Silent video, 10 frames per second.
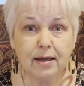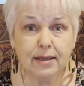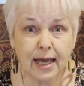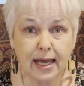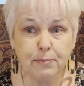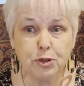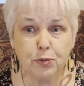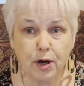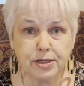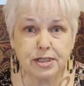came to
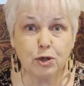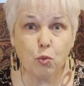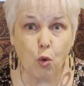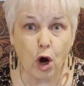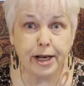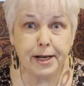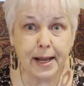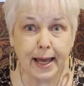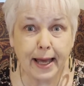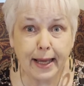us in one
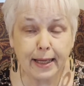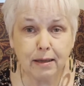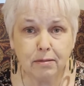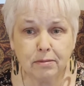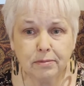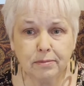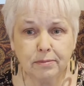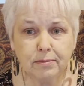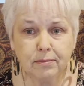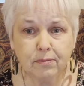day,
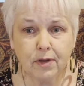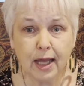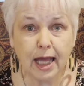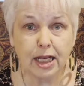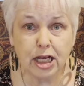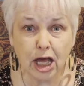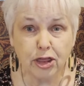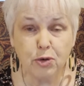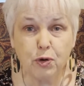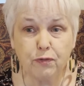and
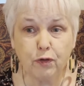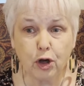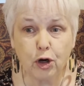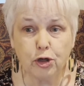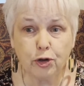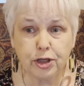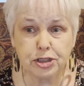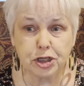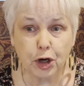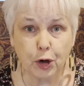nothing we've learned on
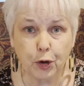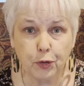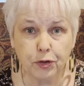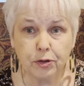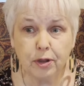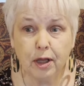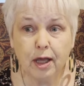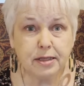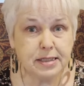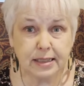this earth
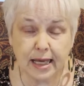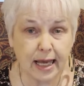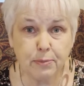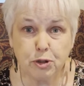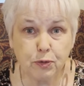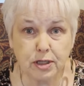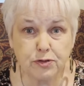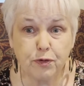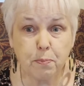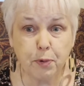came to us
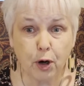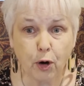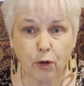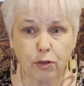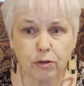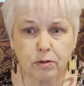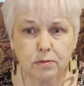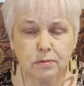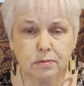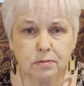from birth?
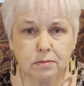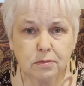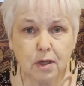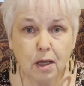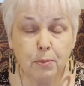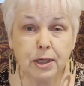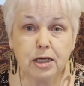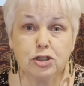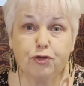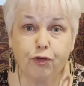
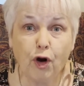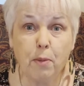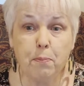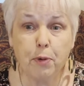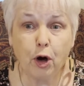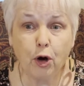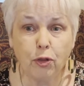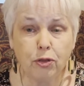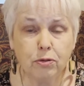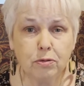Because from
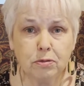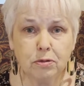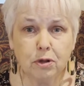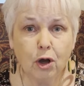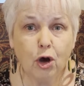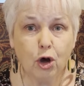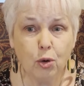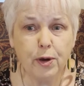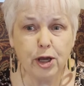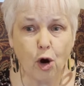birth, who
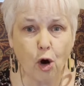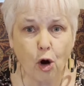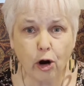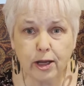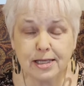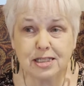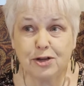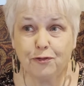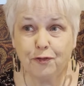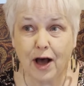we are is
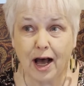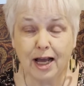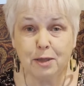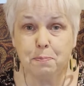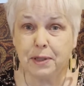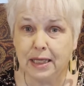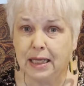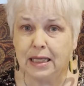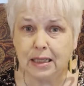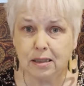divine
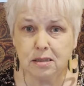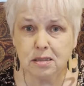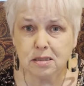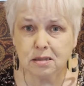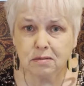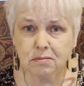beings.